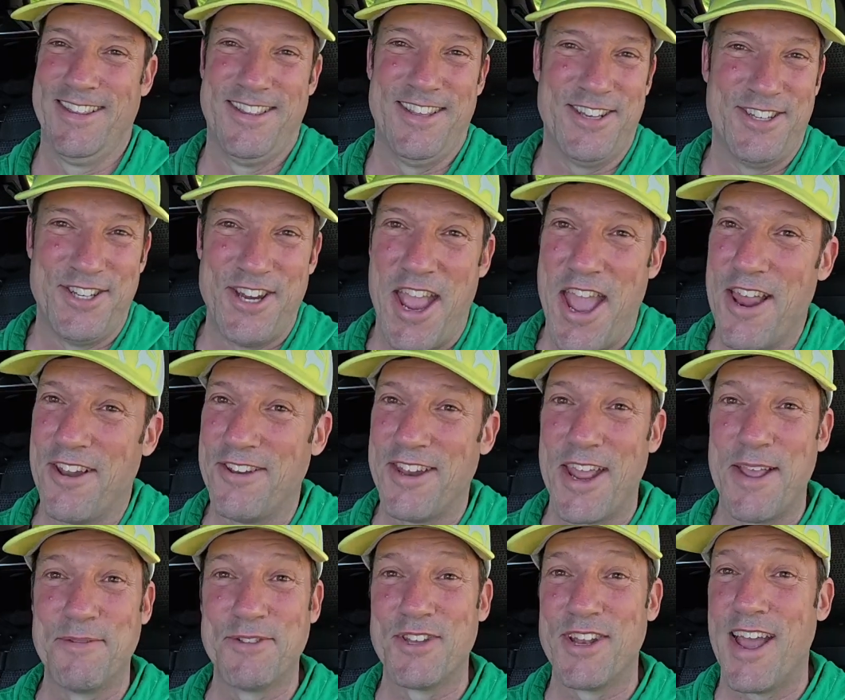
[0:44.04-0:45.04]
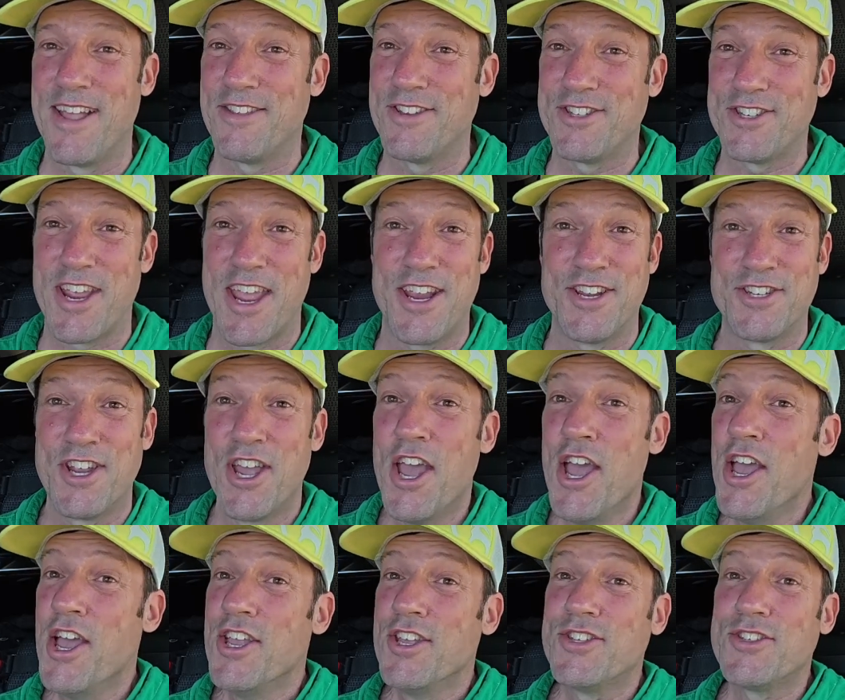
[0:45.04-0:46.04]
The channel name's gonna have to change.
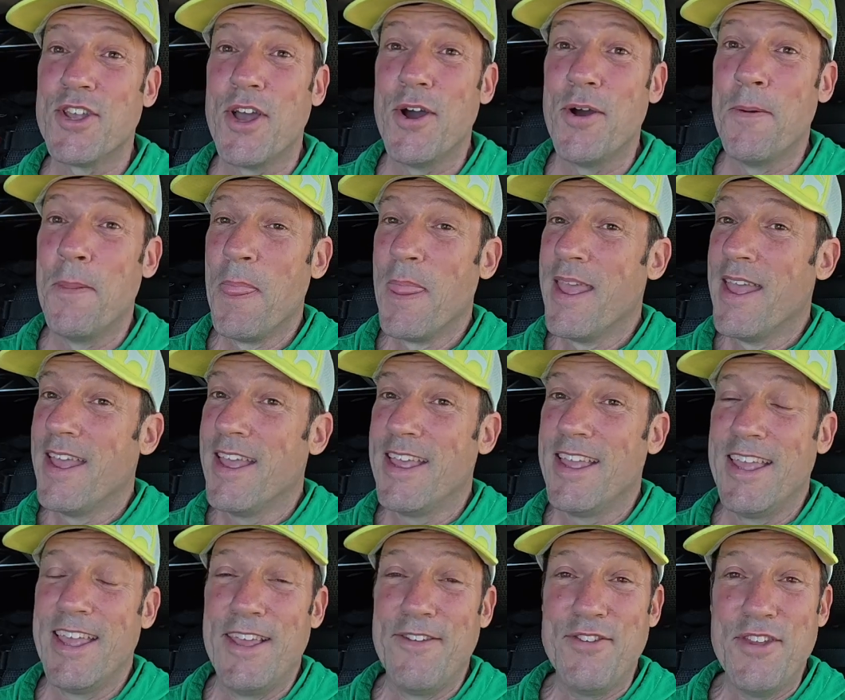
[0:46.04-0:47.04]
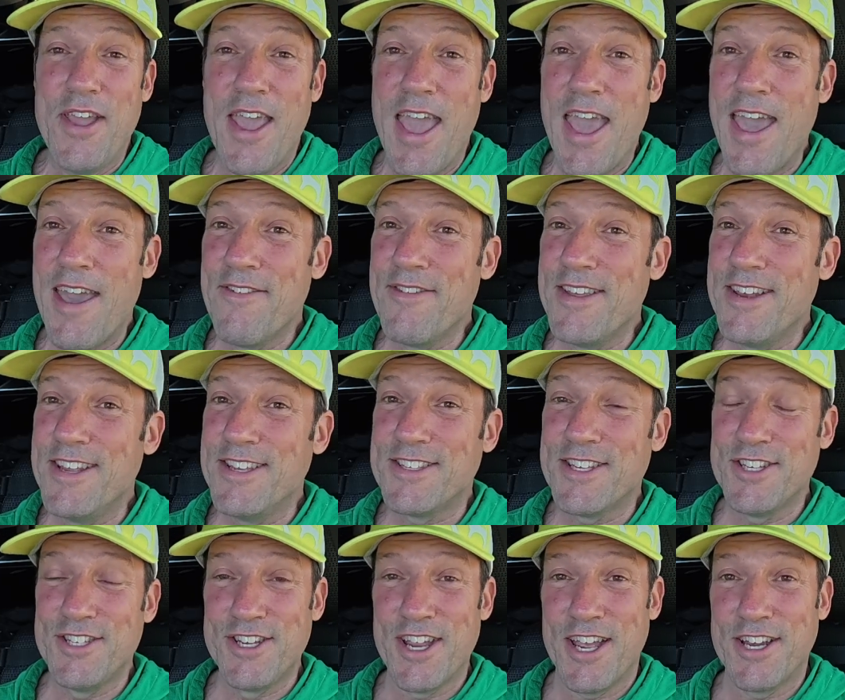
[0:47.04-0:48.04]
So if you have any
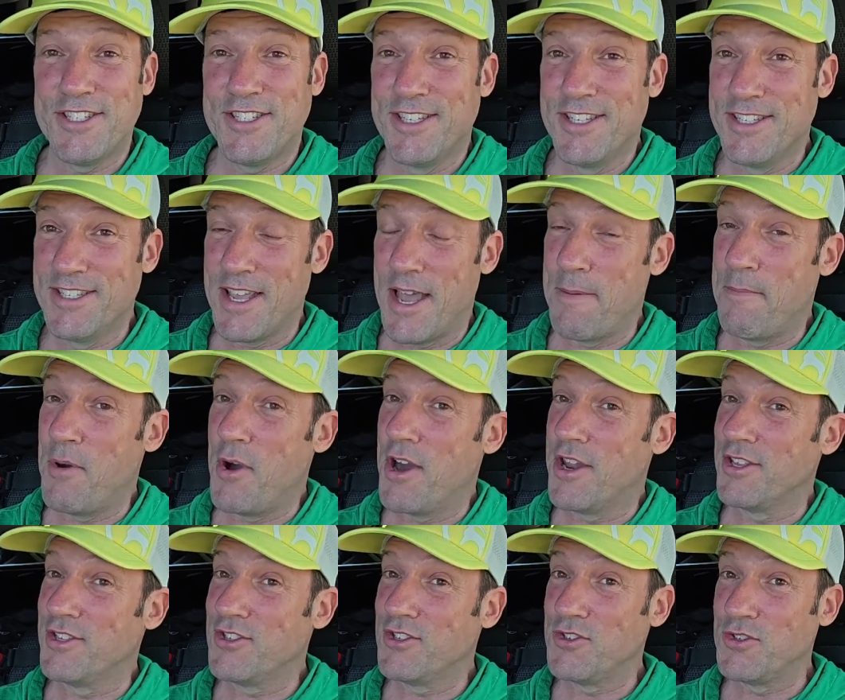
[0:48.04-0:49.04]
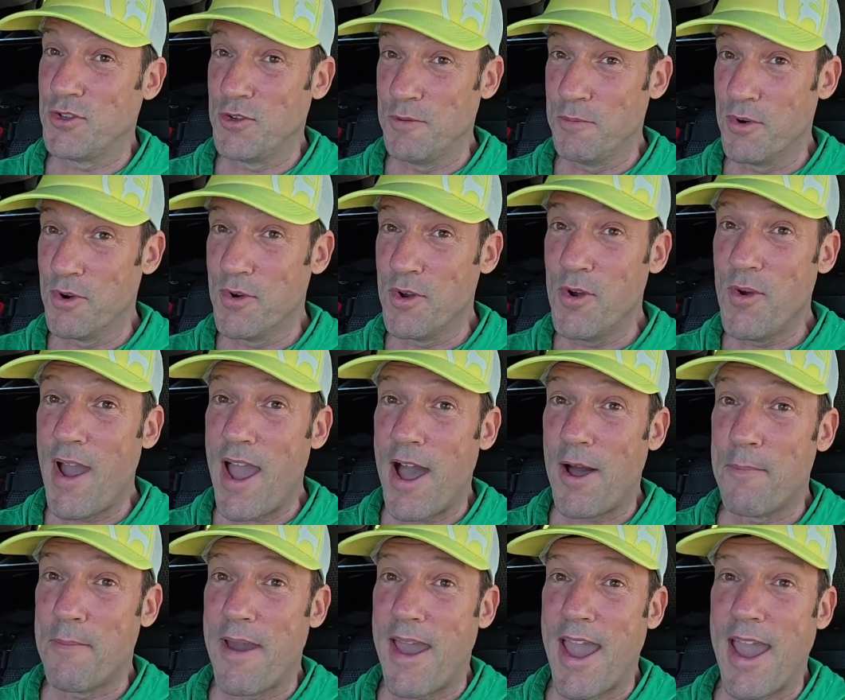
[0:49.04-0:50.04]
suggestions, I bought a Subaru
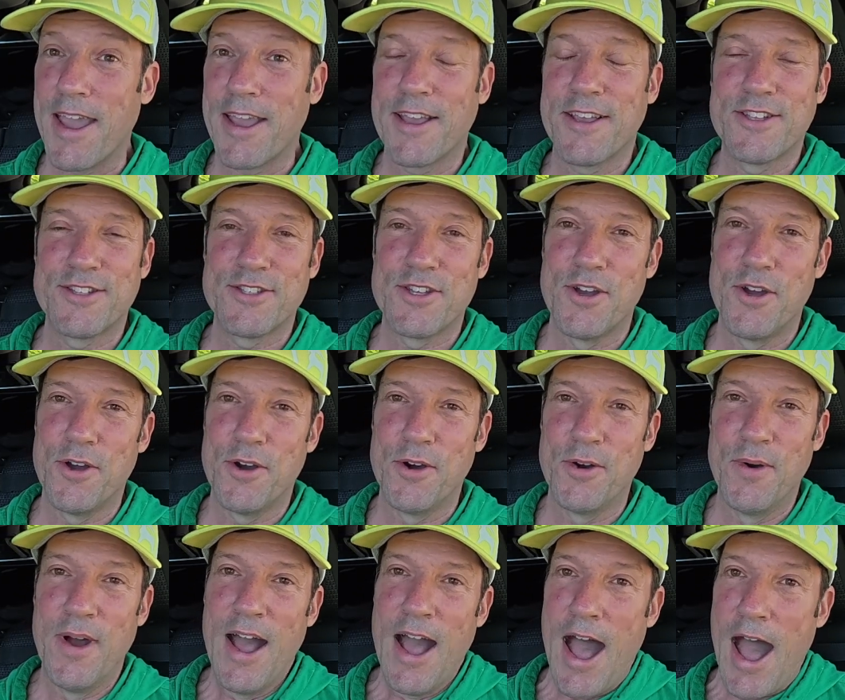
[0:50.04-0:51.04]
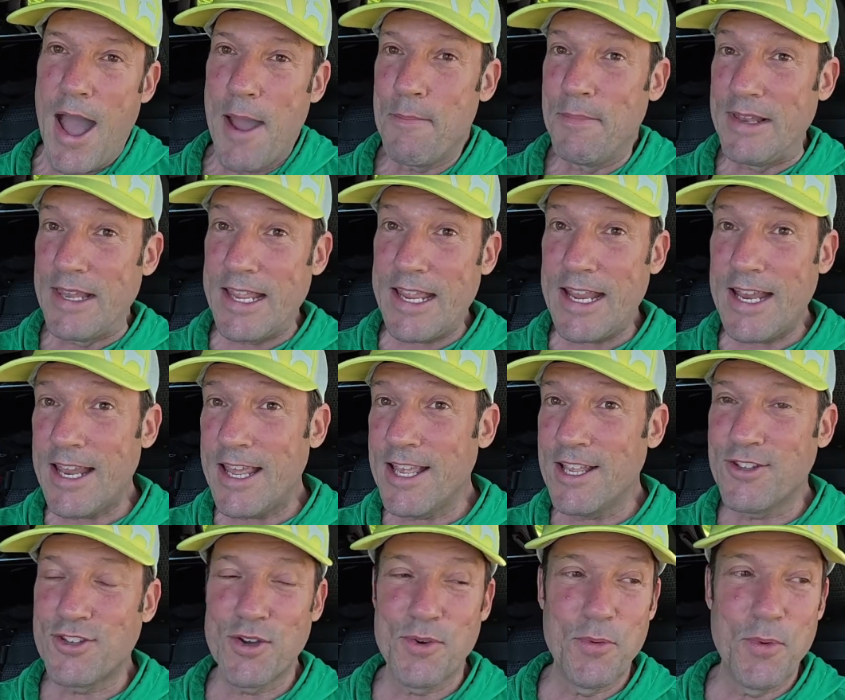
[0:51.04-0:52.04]
Outback. So I'm
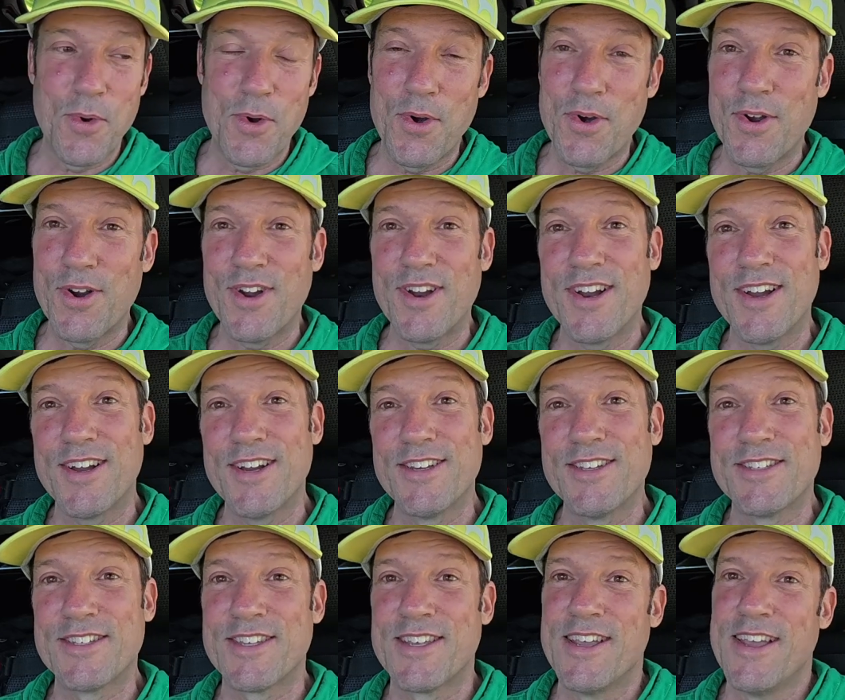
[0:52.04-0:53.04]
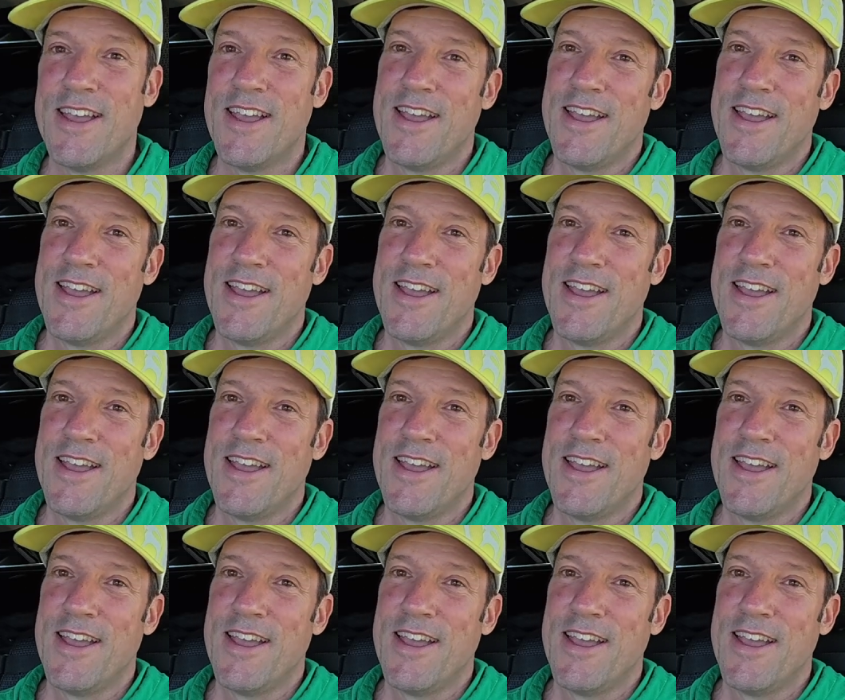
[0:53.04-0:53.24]
leaning towards